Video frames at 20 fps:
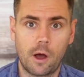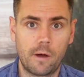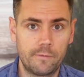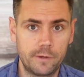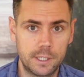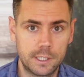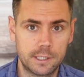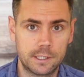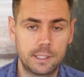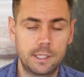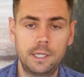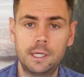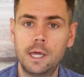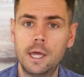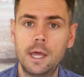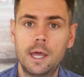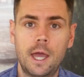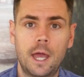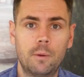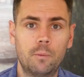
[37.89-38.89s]
obviously,
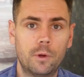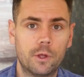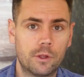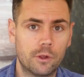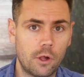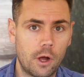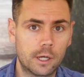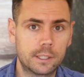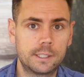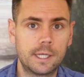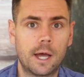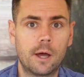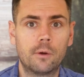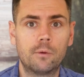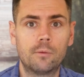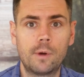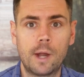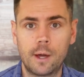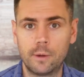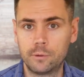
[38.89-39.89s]
and with
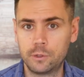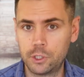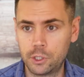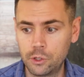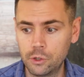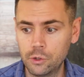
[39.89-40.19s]
lockdown round